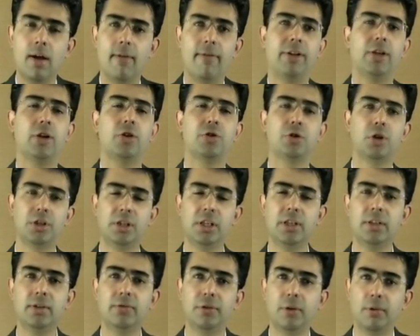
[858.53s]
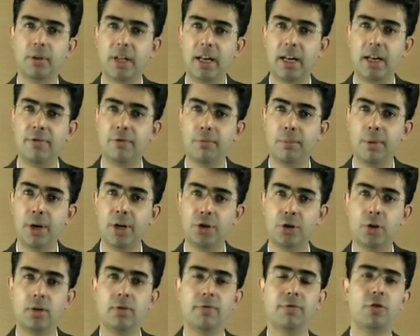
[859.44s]
whether you're searching for that
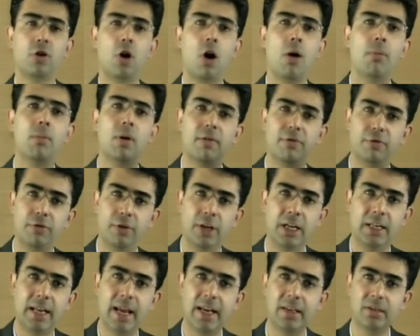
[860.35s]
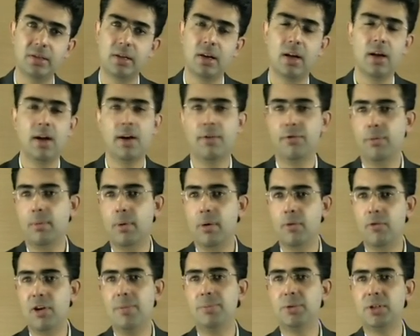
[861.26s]
information from a free text, from
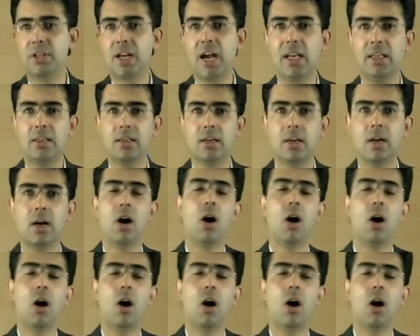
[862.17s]
a website,